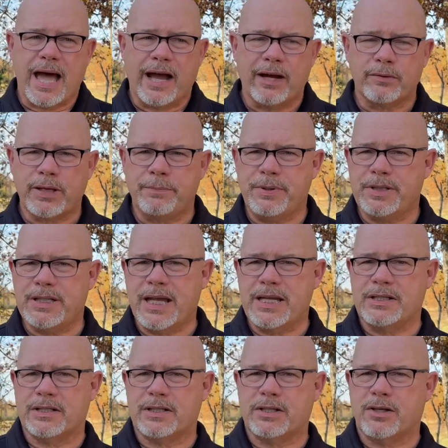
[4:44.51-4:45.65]
our
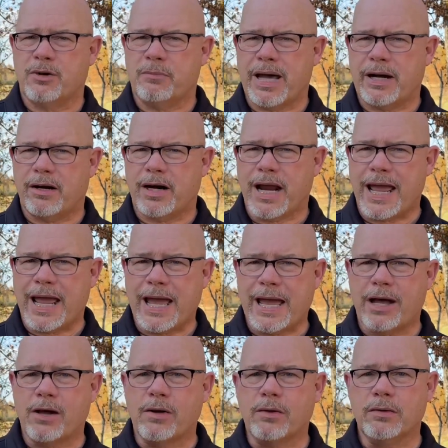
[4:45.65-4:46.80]
reputations, no matter
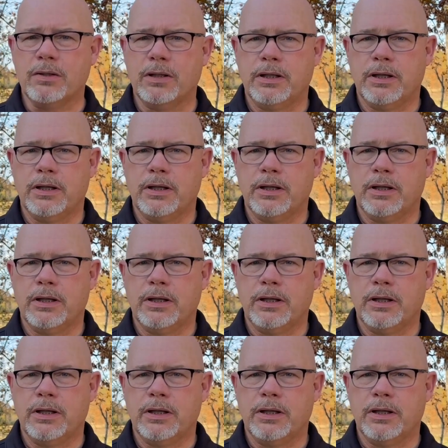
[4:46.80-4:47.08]
how